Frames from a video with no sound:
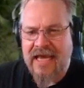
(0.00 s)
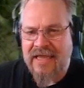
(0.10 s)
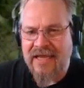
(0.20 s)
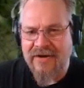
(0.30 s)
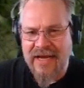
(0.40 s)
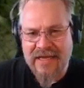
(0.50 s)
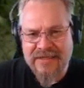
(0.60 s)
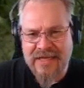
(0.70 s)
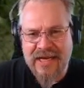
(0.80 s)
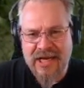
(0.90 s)
There
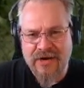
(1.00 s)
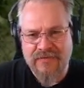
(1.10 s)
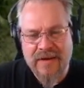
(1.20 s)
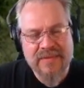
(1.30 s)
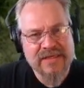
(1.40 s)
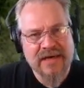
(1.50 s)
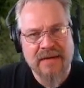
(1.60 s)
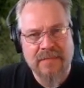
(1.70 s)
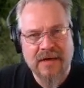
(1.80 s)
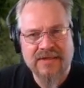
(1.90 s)
is an agreement
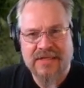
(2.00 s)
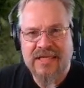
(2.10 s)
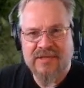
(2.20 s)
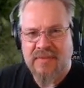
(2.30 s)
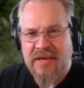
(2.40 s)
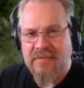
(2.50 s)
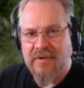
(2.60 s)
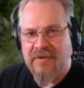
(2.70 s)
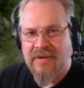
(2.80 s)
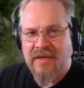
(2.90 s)
amongst these
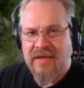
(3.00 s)
people.